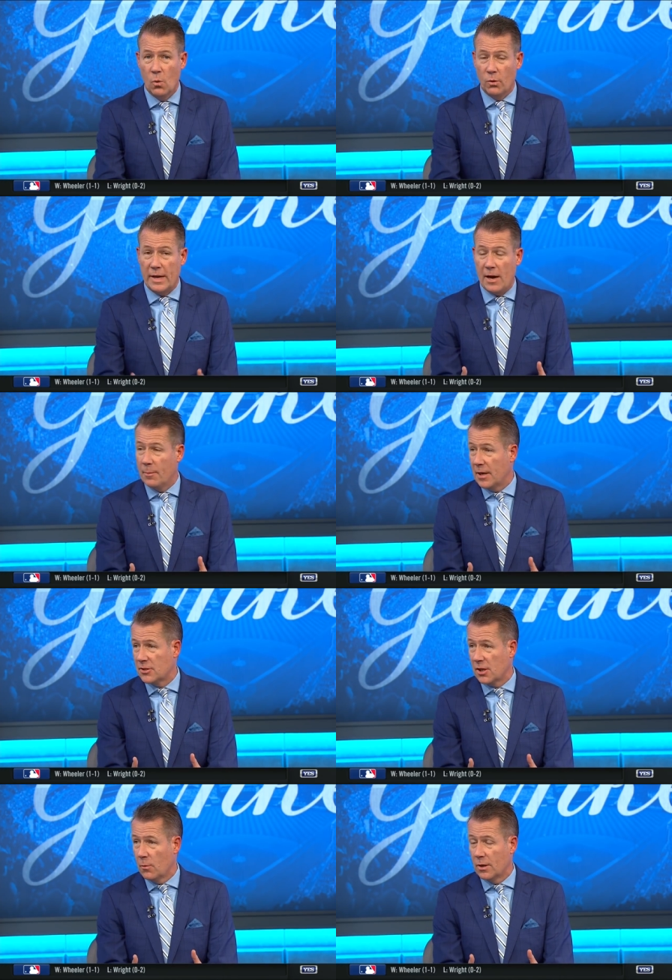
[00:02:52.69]
Well, now,
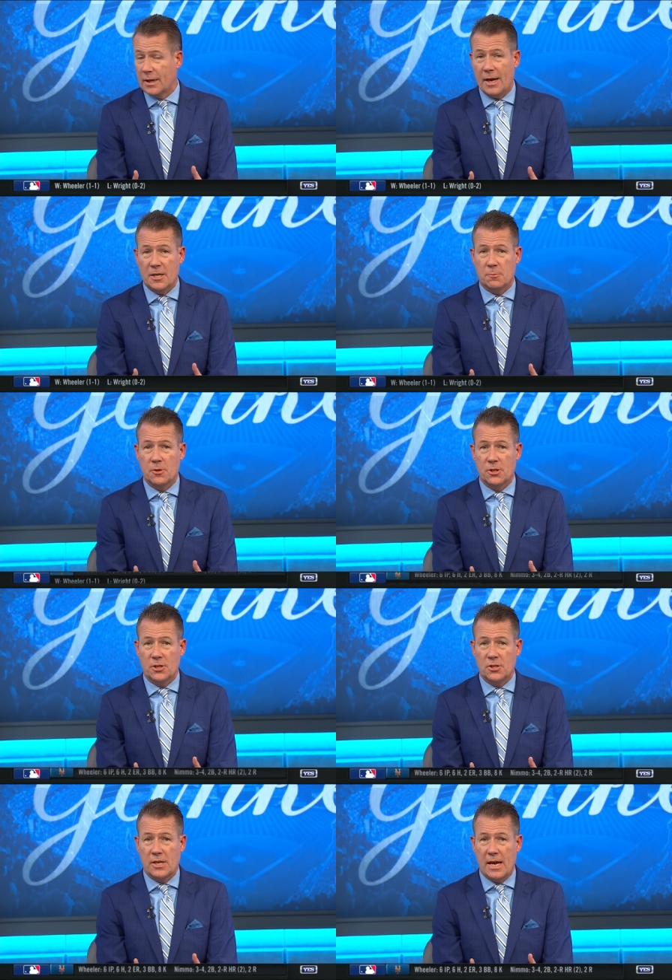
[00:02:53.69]
based on what Cashman
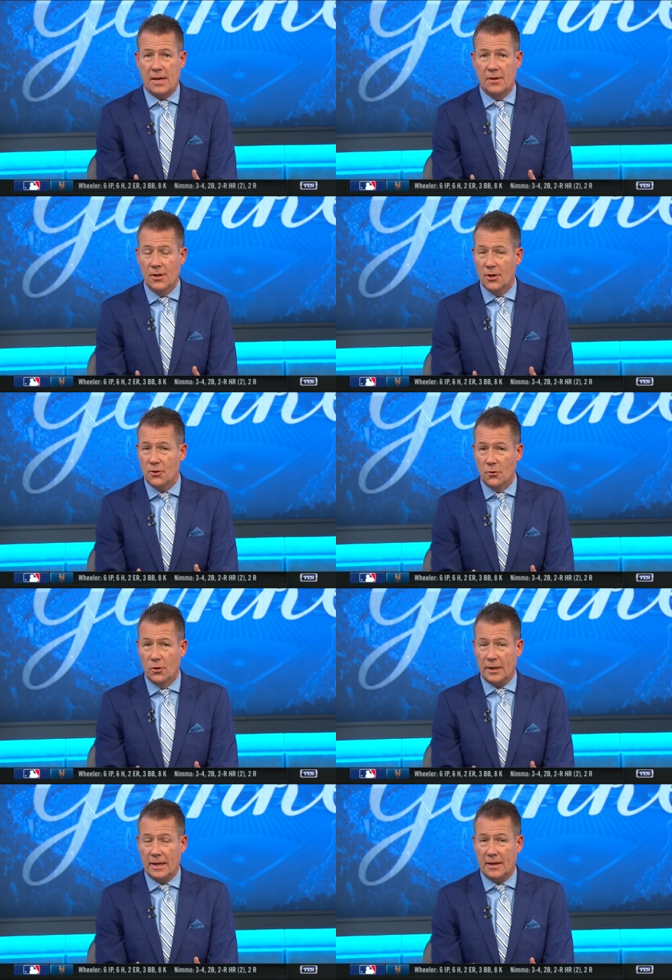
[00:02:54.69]
just said, you're
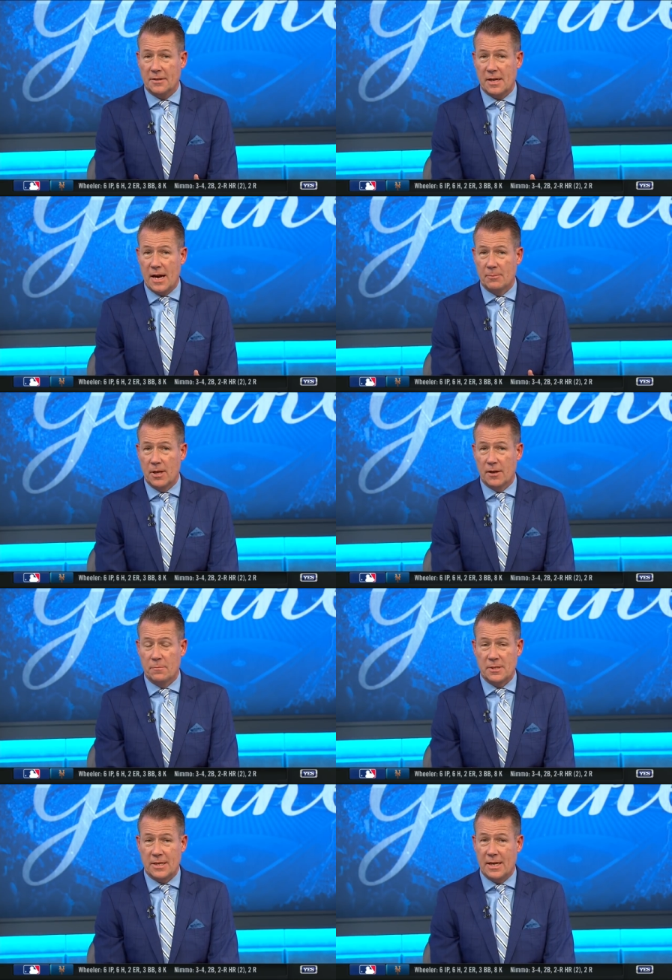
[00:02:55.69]
looking at a timeline
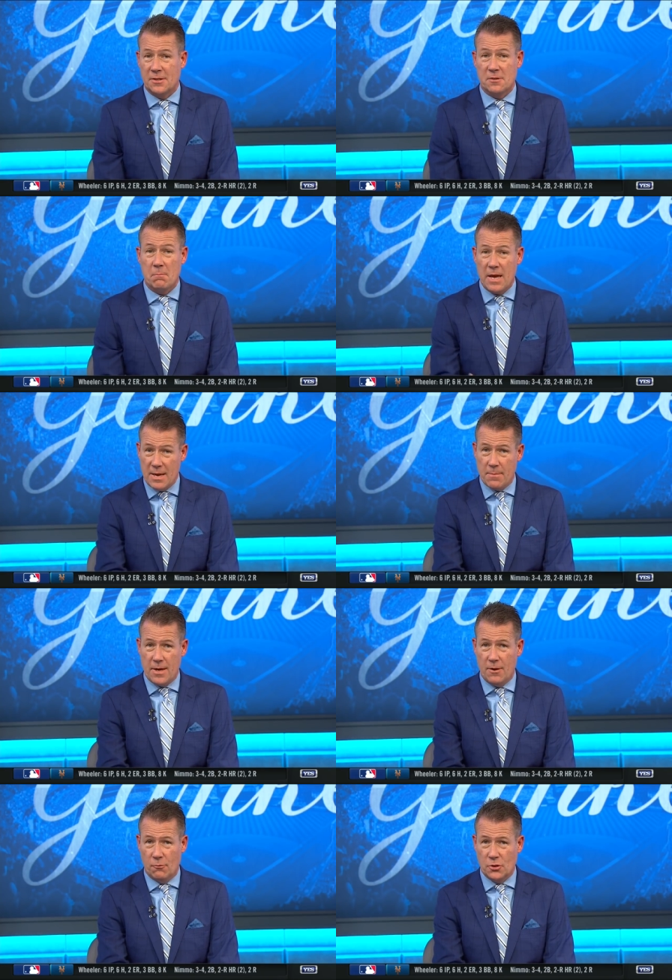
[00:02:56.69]
of Betances
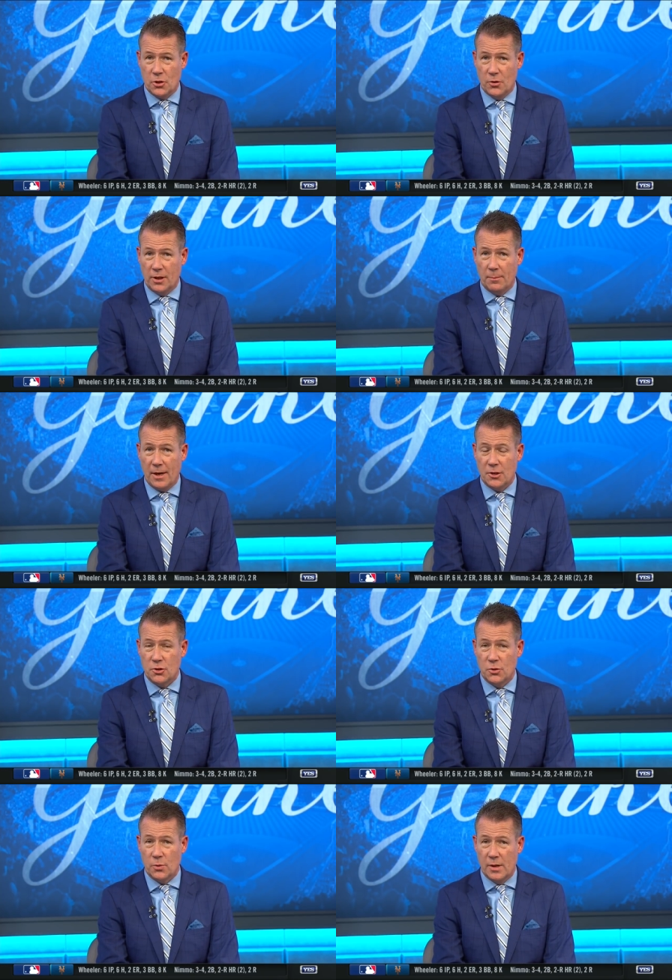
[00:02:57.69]
maybe returning by
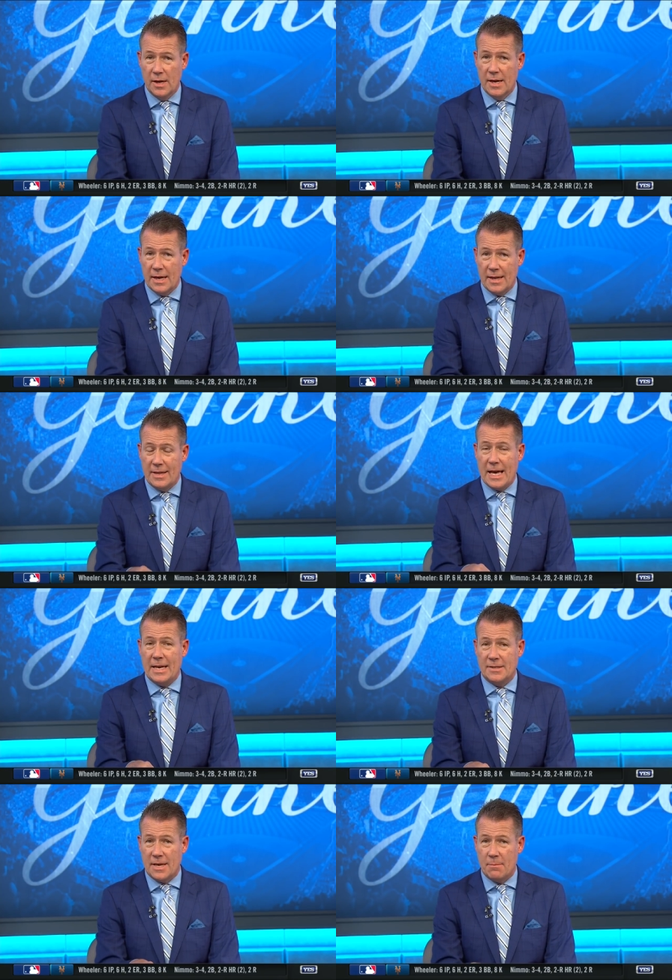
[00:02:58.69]
June, and
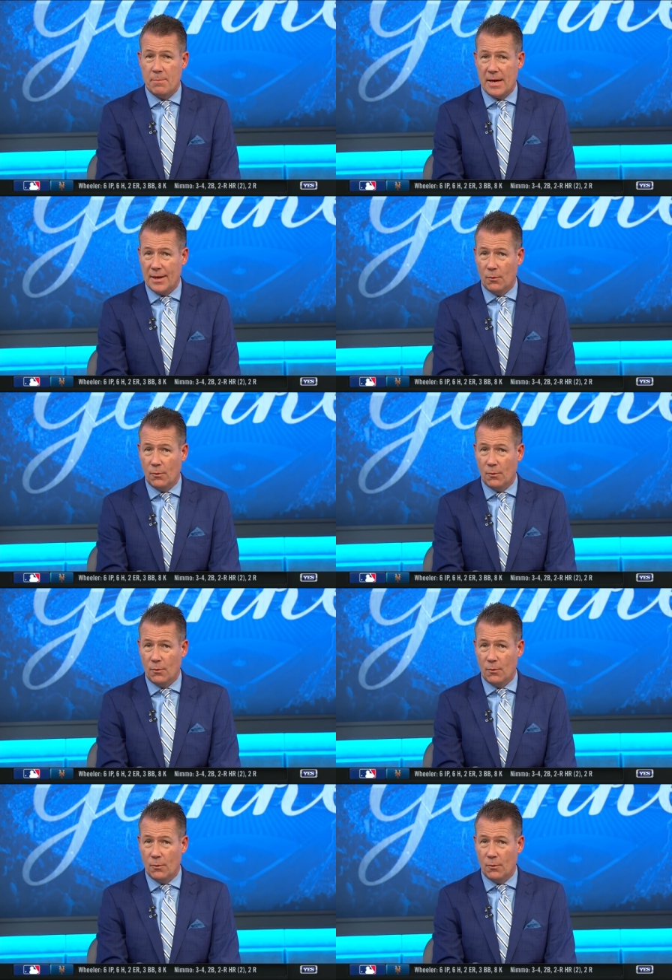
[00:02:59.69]
that is a big